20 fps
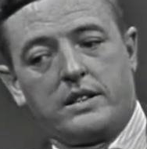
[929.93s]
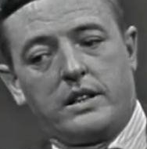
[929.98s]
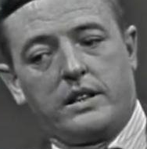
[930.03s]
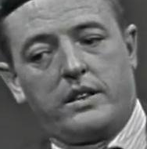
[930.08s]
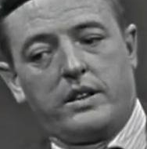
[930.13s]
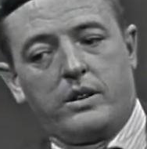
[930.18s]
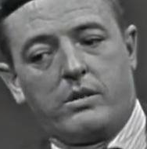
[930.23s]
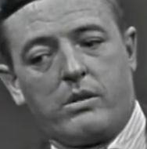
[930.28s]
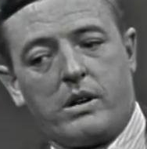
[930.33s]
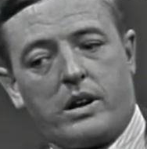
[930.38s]
a
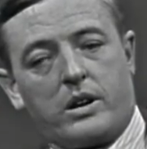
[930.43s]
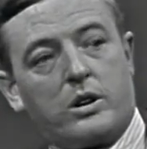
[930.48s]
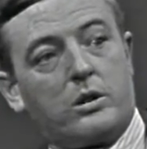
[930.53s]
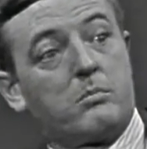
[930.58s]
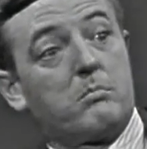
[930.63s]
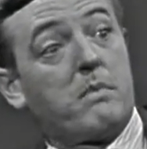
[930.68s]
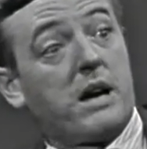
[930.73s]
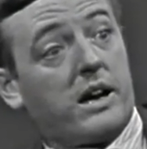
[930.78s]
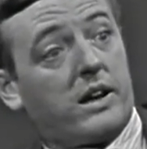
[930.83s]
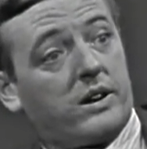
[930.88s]
theoretical
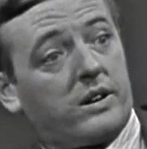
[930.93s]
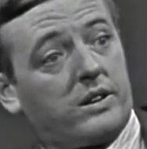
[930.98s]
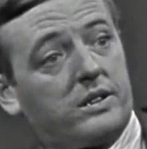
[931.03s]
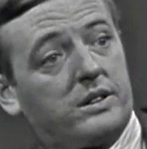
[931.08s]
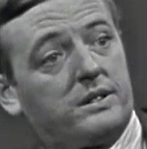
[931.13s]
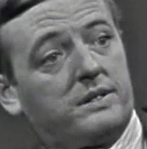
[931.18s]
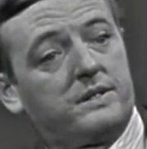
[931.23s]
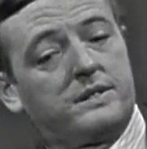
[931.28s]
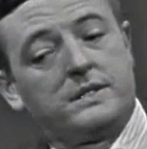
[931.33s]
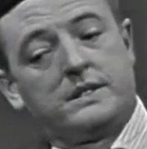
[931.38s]
matter,
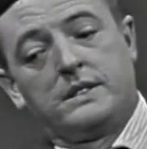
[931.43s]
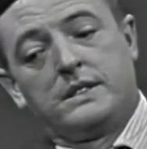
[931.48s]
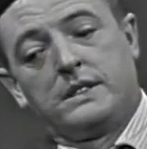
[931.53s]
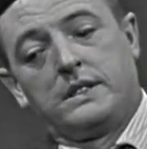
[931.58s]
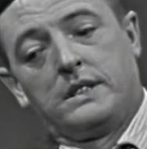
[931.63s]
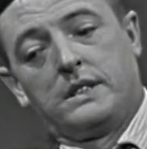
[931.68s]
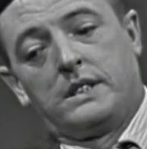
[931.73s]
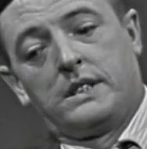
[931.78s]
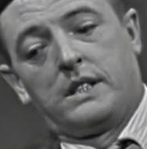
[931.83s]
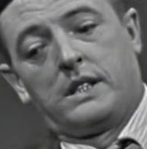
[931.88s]

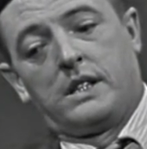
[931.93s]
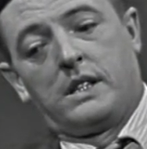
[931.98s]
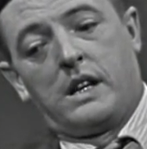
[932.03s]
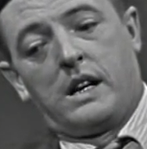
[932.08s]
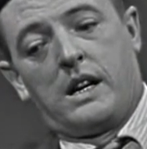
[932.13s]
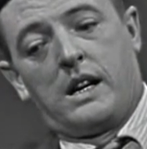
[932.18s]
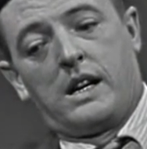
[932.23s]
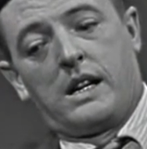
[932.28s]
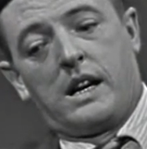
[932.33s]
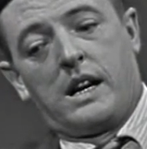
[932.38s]
uh,
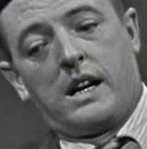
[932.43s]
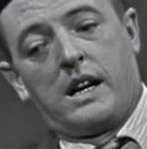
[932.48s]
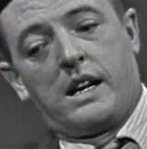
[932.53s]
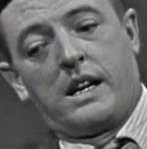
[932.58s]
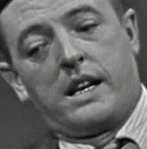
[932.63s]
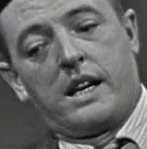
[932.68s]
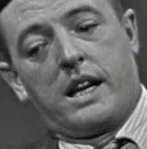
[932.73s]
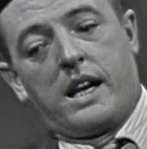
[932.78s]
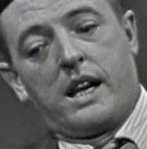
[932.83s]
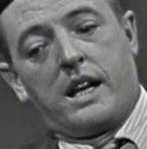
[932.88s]

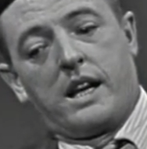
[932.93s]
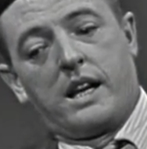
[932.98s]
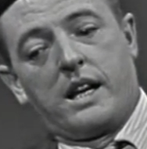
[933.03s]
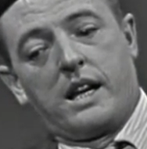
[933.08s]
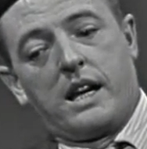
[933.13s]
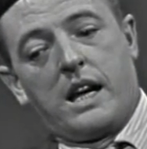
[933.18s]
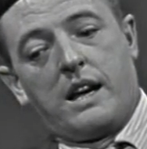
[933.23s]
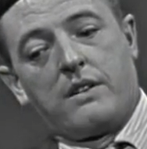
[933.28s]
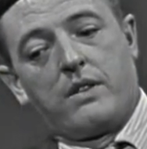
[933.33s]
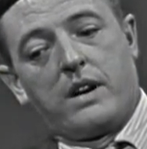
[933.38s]
I,
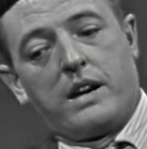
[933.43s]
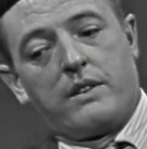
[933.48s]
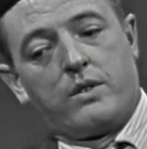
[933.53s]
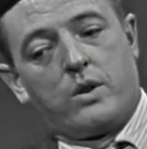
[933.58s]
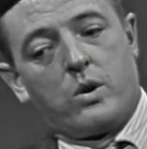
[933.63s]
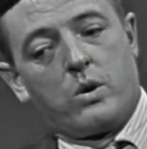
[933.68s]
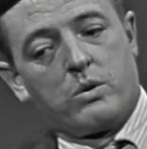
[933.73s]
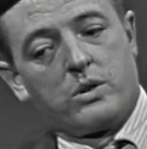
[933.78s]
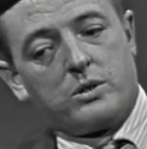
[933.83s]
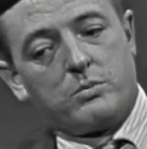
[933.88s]
I have, have,
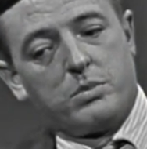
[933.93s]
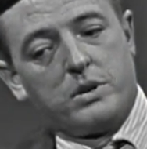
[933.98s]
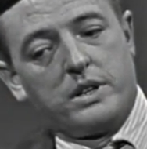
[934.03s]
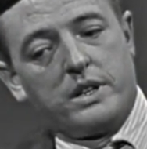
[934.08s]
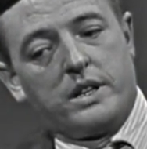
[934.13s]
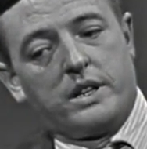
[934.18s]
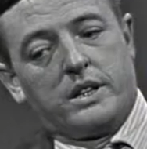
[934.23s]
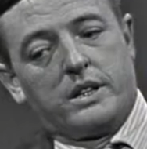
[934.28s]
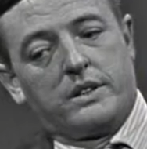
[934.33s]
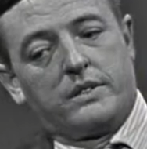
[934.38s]
always
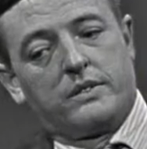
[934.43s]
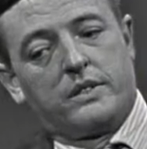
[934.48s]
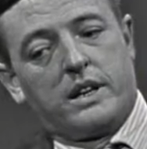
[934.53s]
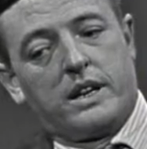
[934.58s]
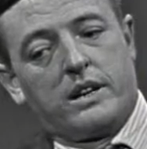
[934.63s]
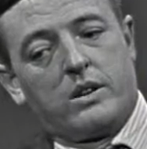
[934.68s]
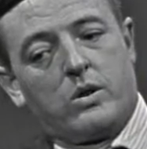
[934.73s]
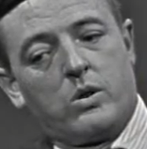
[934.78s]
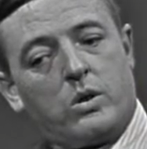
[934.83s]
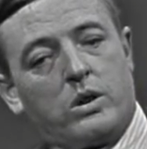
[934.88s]
believed
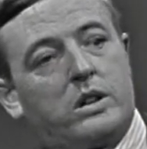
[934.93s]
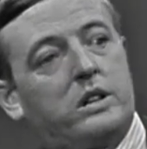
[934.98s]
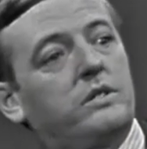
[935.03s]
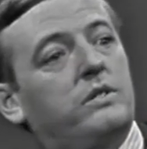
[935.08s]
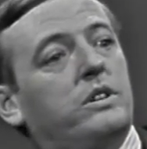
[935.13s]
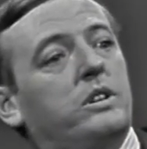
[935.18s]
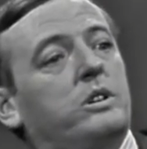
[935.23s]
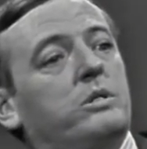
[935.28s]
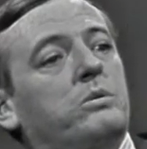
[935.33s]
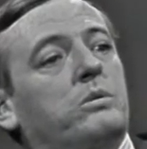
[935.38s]
that all
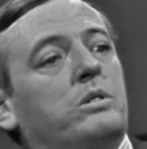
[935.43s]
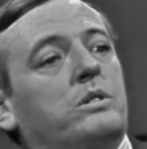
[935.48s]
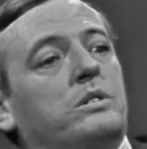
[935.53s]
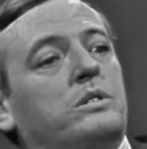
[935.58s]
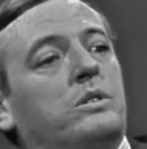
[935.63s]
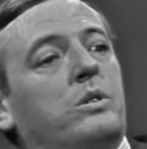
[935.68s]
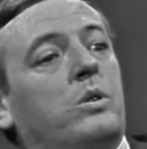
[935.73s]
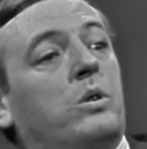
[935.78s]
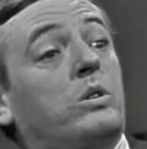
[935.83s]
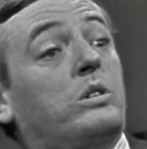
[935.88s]

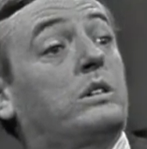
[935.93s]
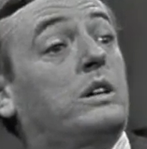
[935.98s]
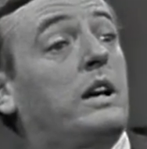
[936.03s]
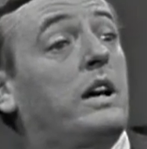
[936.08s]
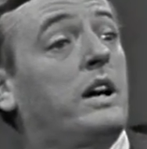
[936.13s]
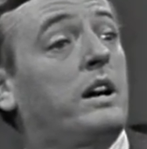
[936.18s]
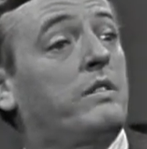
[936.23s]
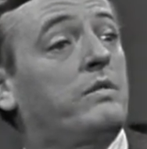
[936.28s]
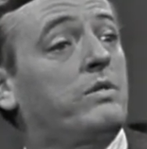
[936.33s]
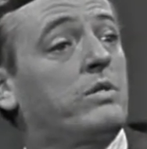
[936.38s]
individuals ought to
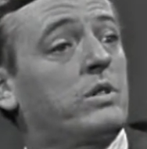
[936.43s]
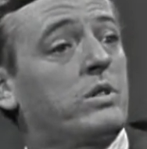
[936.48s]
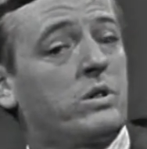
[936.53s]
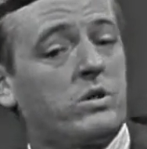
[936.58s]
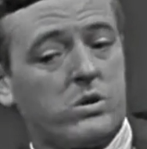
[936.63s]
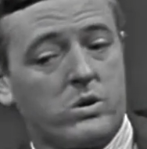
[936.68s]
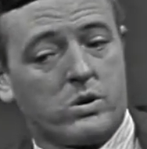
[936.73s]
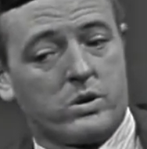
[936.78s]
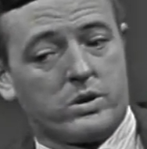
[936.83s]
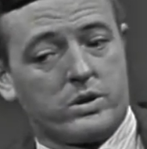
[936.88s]
have
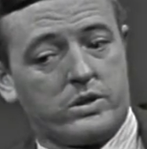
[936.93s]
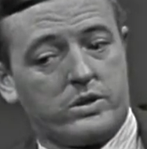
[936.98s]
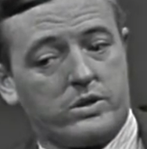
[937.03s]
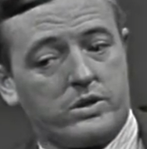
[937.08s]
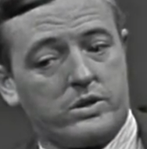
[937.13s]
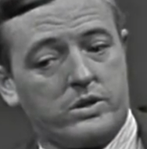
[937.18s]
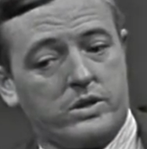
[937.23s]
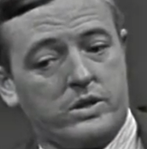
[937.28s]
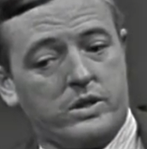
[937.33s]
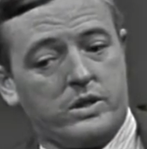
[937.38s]

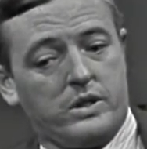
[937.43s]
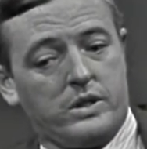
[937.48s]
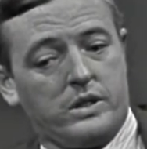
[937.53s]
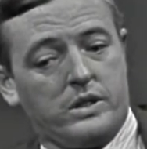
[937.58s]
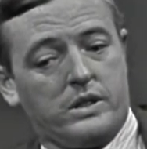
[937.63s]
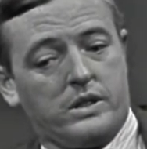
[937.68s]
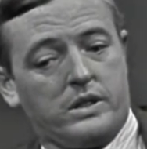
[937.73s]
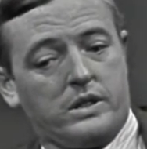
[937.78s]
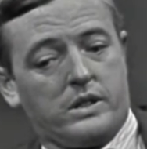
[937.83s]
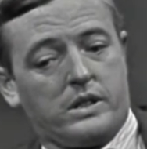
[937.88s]
recourse
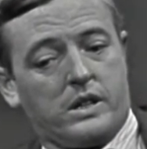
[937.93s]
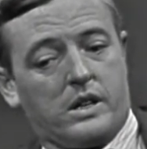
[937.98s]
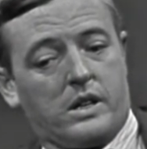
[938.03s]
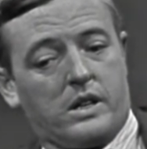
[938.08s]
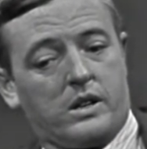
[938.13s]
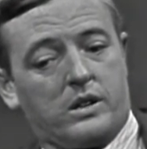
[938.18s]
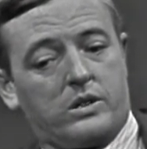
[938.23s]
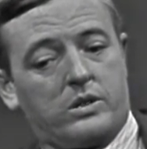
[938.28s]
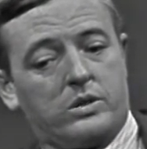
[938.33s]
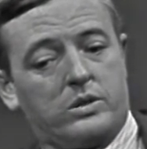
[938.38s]

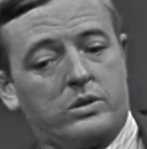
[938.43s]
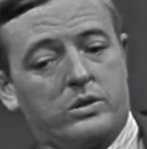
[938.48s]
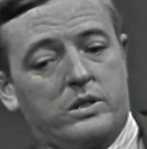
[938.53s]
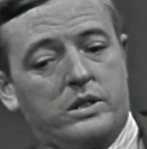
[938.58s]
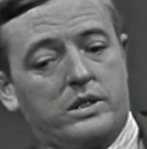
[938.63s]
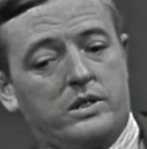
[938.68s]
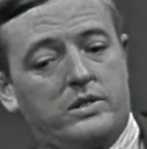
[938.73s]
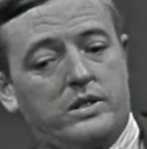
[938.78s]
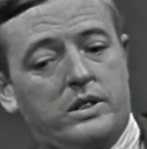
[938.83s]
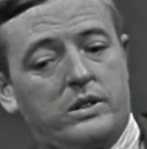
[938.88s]
uh, to
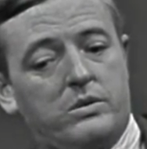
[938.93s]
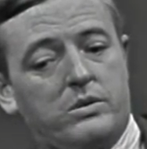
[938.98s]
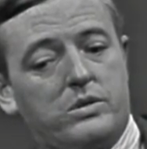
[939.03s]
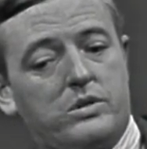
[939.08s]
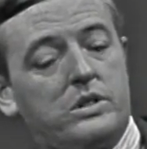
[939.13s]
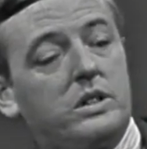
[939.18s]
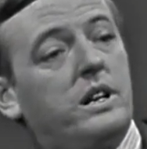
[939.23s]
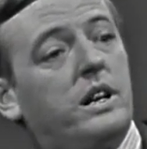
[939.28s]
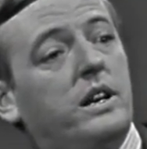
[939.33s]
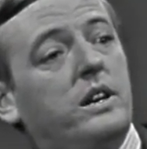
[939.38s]

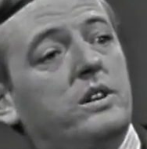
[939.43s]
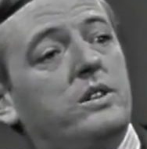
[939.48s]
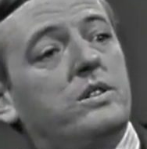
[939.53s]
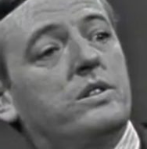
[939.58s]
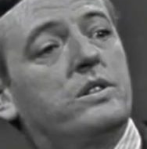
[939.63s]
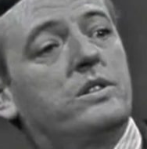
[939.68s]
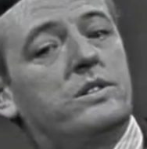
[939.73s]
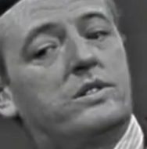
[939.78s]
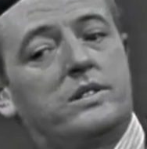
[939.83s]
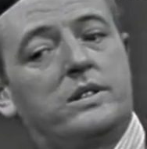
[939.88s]
disinterested
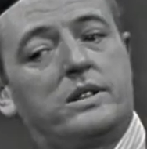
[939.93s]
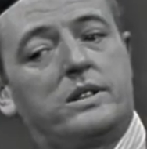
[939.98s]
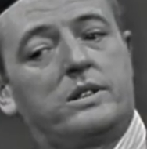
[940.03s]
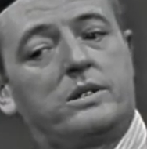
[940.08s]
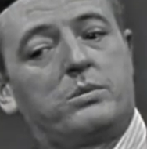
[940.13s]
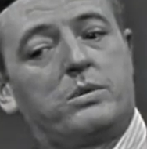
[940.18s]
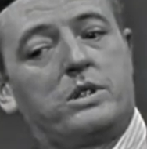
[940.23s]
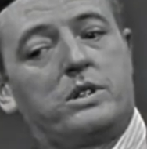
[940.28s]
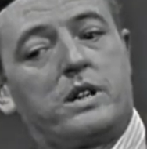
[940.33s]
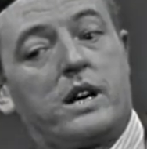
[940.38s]

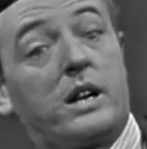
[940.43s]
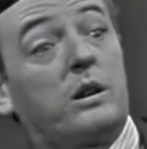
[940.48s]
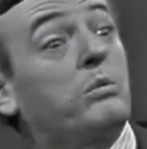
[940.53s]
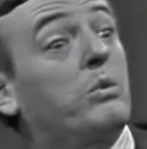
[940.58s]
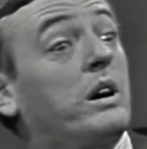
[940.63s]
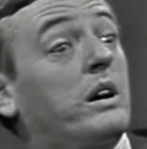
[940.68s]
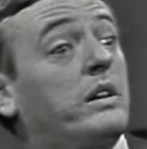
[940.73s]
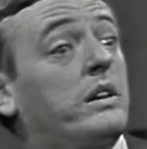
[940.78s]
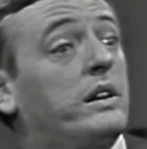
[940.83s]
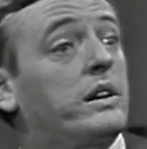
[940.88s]
agencies which can
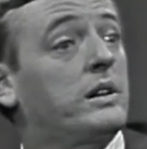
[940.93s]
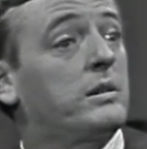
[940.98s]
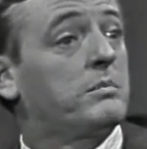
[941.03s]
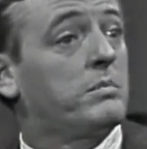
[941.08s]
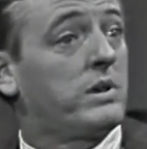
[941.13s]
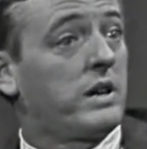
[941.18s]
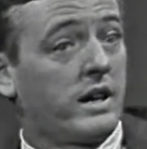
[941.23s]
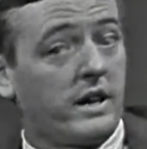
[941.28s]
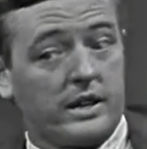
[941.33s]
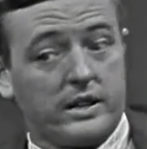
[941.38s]
weigh their
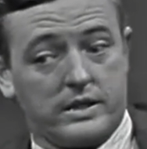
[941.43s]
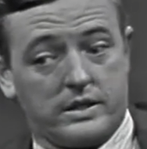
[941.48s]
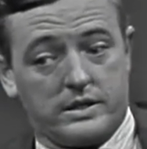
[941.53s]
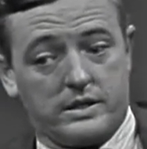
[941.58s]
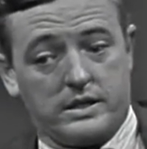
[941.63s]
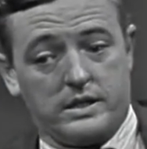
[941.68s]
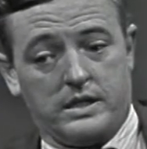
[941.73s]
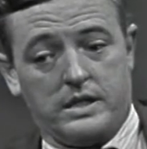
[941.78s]
complaints.